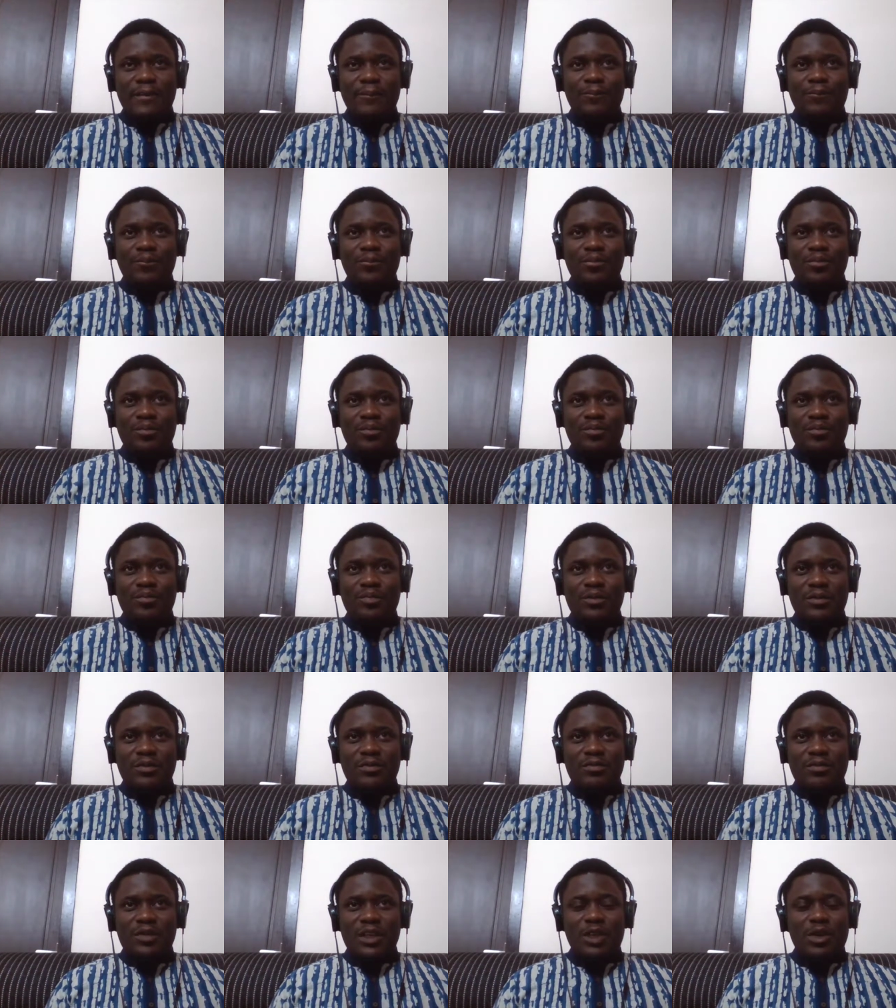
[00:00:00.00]
Um,
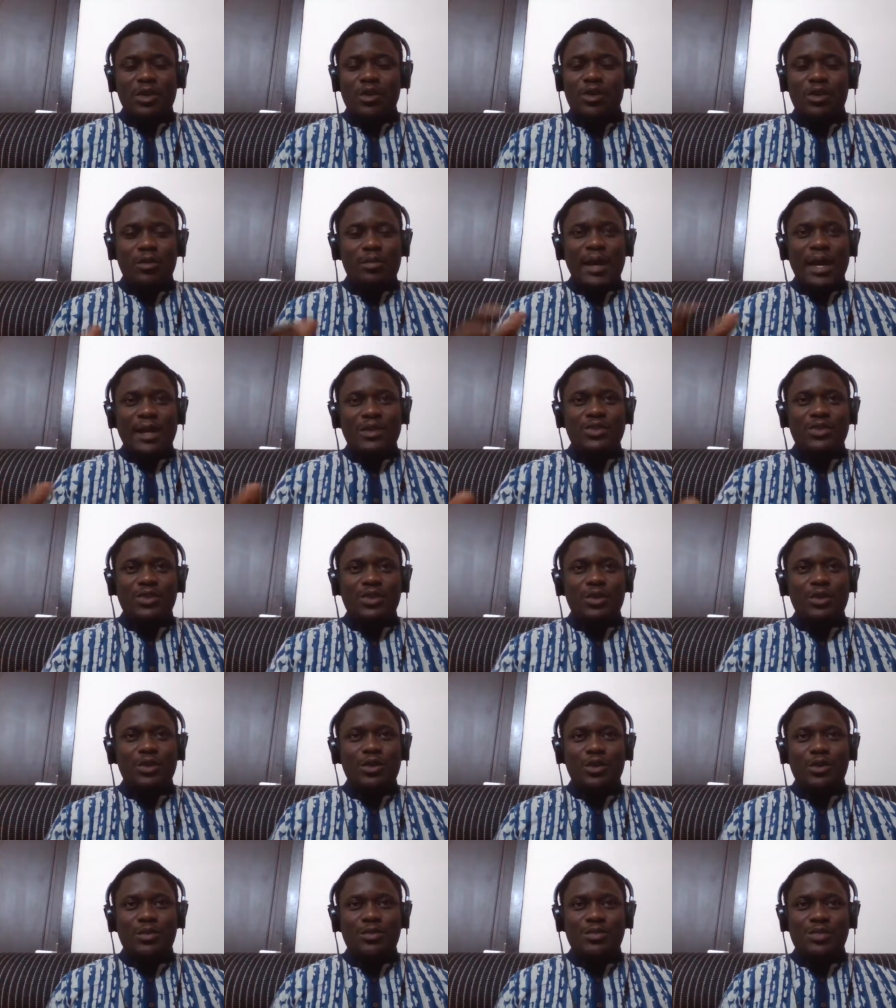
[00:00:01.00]
they don't go back to
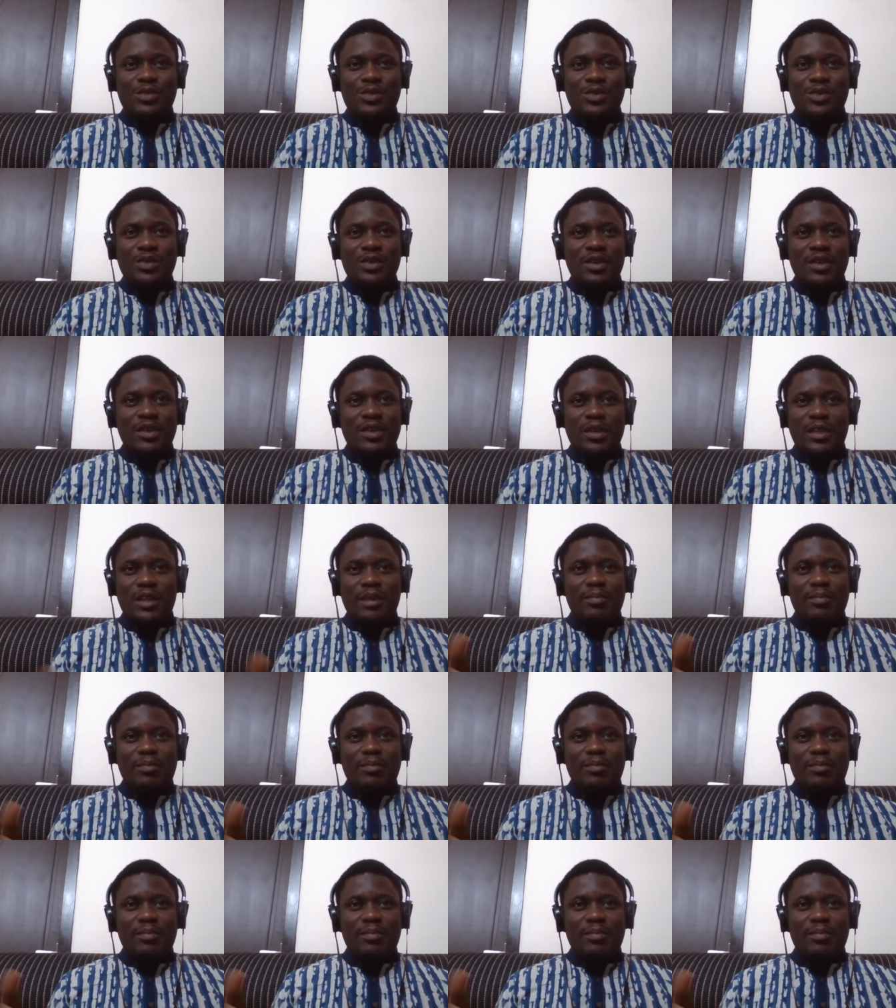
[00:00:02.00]
their homes.